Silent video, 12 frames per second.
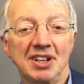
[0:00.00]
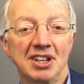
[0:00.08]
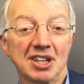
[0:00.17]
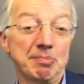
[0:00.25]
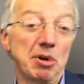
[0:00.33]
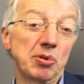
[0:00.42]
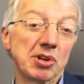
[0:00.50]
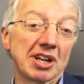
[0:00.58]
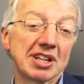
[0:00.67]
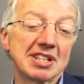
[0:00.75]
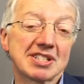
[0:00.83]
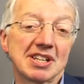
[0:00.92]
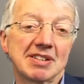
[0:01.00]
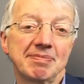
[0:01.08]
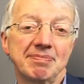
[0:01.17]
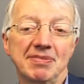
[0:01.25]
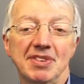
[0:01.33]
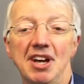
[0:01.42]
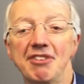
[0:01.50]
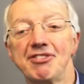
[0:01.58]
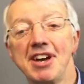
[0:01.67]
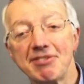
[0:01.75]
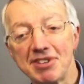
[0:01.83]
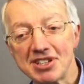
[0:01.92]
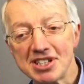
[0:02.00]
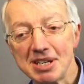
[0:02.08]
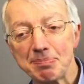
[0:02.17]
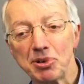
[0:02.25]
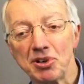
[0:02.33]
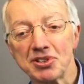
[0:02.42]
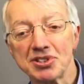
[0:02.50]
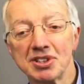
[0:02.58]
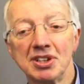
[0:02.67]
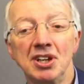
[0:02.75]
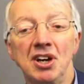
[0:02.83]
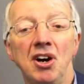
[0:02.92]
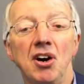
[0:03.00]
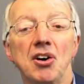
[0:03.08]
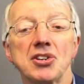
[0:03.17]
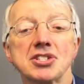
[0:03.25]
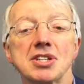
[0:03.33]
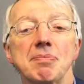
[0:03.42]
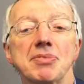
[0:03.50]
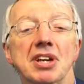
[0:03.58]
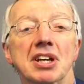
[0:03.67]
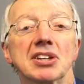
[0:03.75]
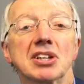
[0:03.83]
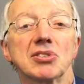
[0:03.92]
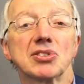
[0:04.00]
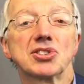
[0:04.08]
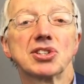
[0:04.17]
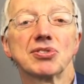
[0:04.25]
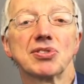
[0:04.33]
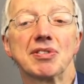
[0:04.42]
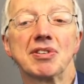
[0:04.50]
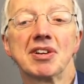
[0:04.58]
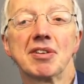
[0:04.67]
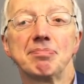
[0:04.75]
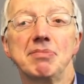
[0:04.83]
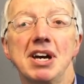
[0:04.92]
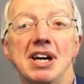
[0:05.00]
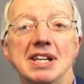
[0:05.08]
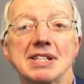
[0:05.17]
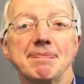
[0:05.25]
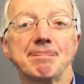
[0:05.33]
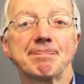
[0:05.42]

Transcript: The Mona Lisa, a favourite teapot, or something that your children have made.